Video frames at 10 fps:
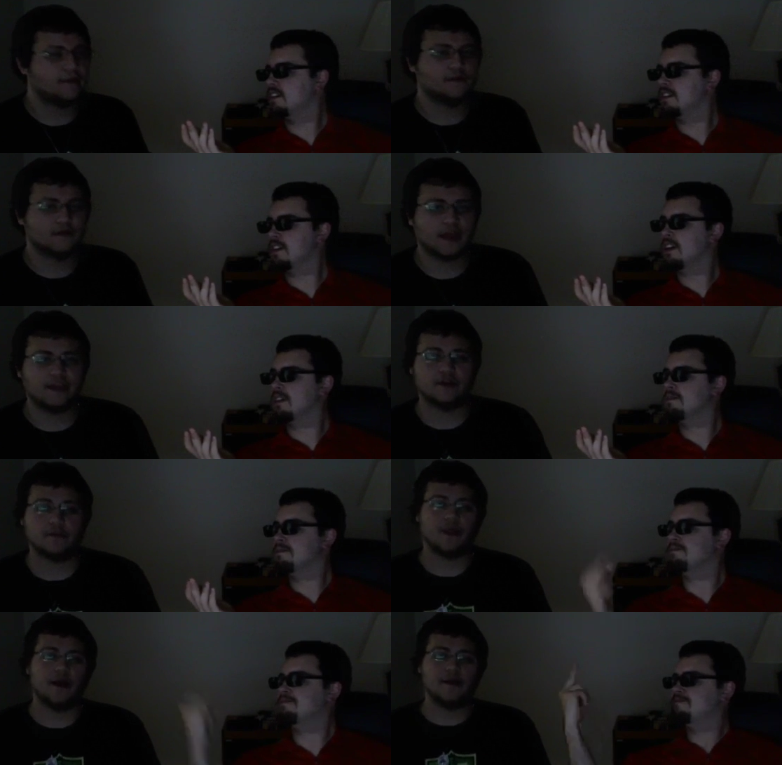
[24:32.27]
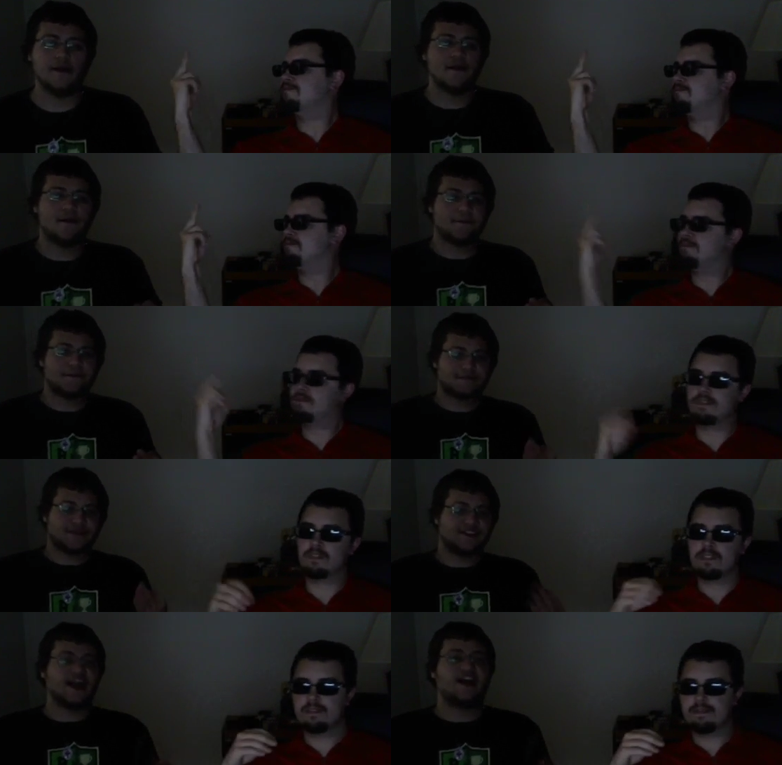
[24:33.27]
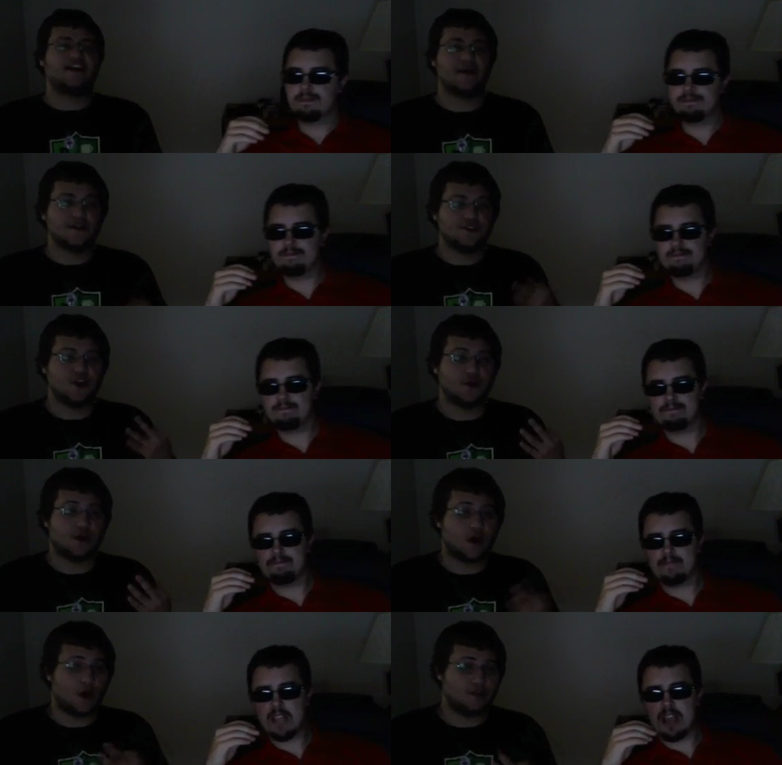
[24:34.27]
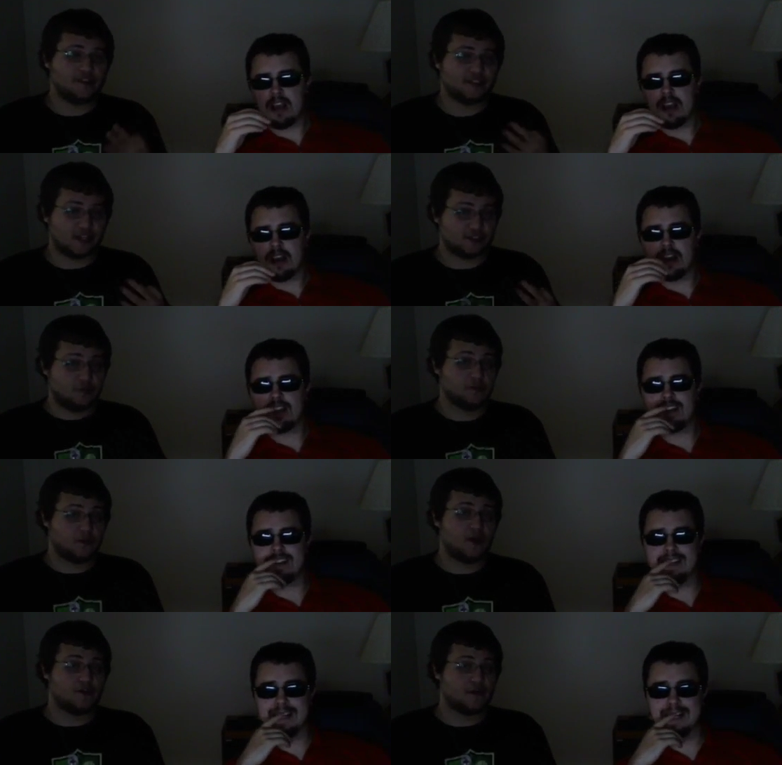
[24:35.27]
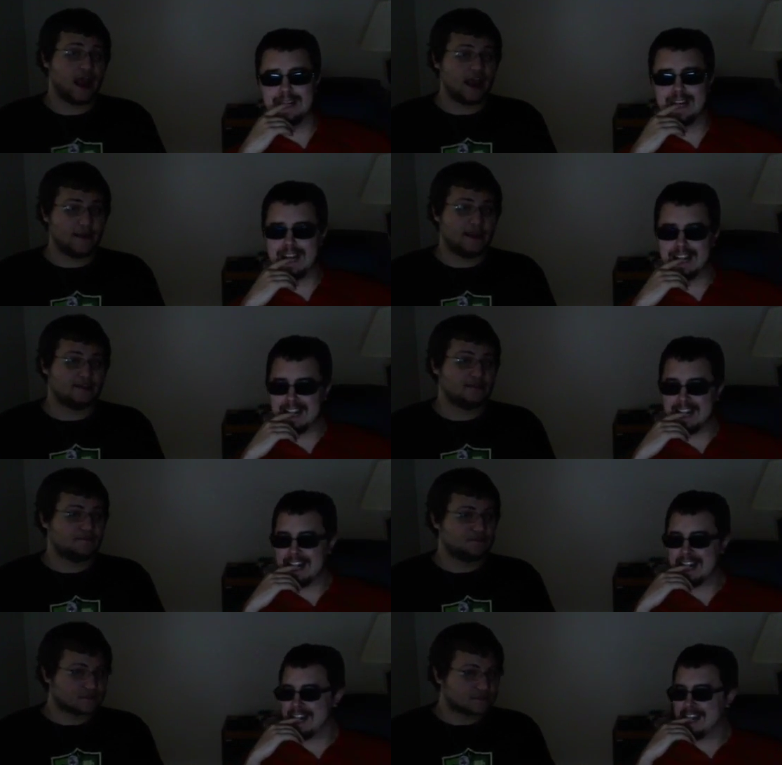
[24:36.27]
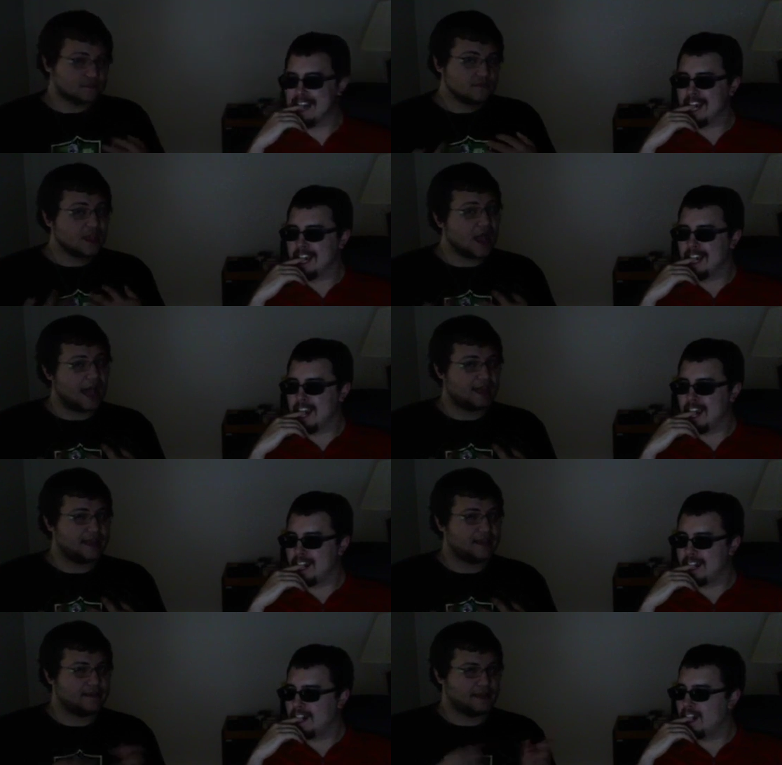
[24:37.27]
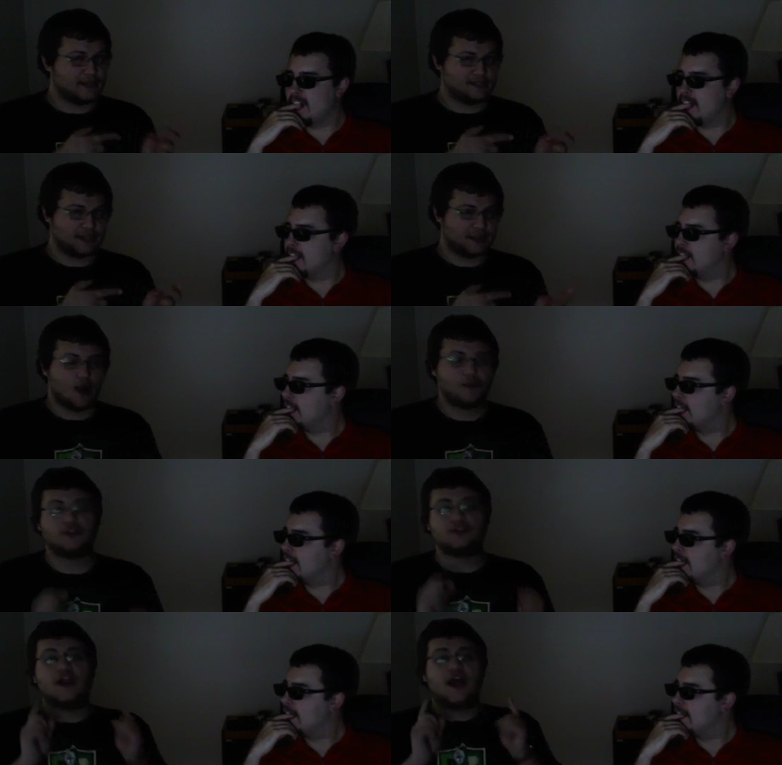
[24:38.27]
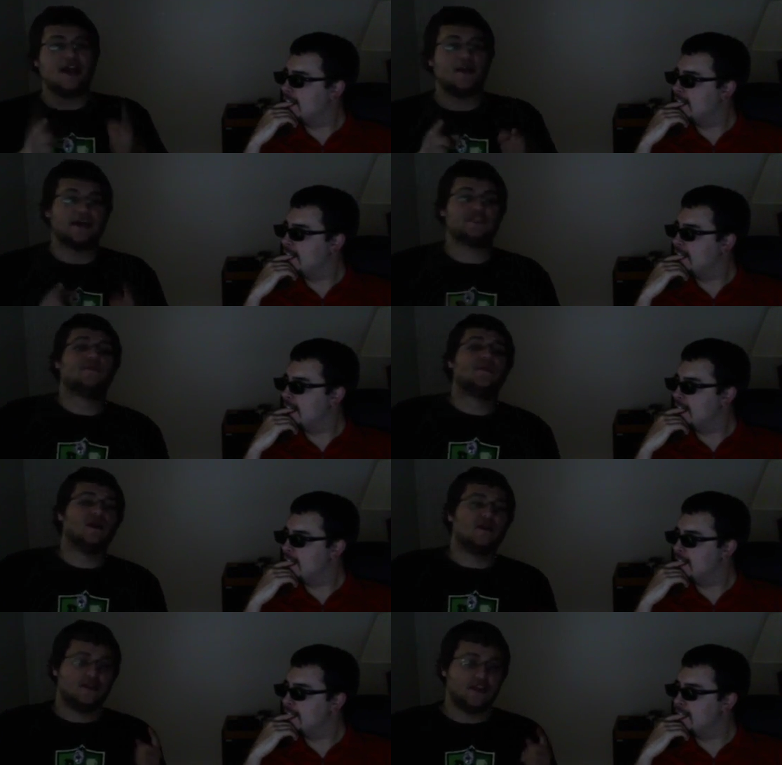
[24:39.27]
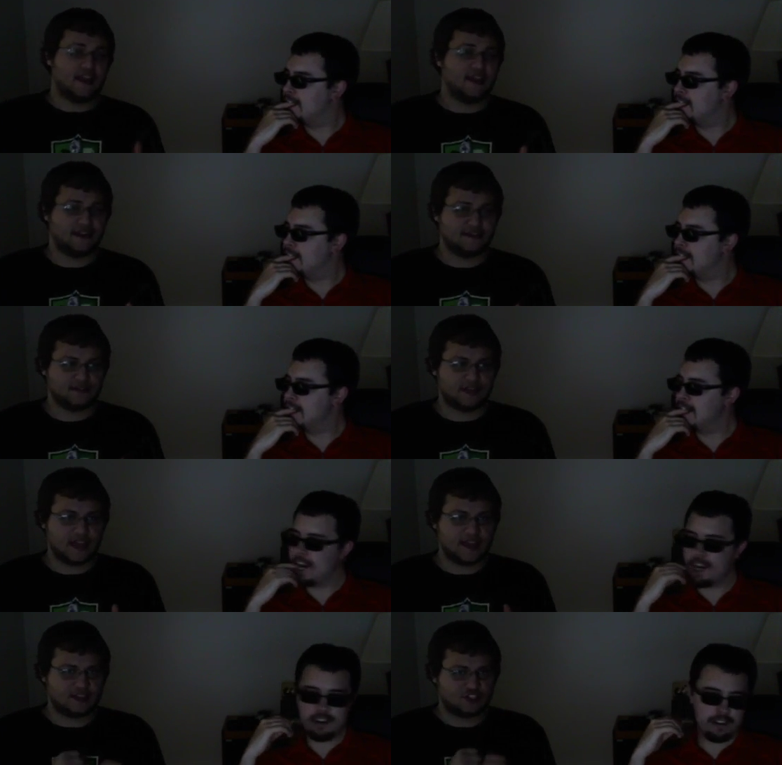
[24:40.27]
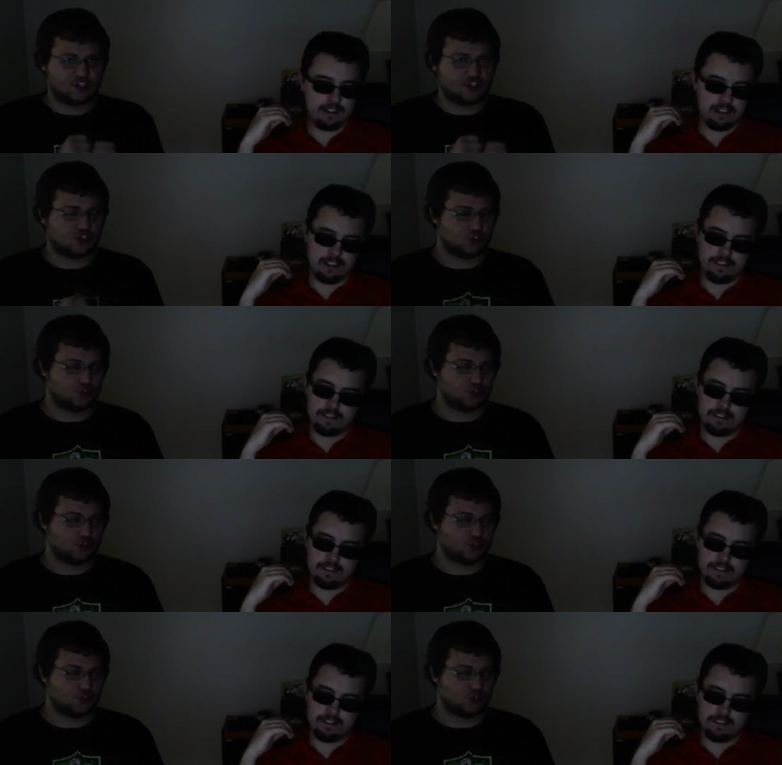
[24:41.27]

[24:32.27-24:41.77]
Speaker 1: that little plug. Exactly. No, all these like super well known animes. I like him. He doesn't like all those. Anyways, they they get so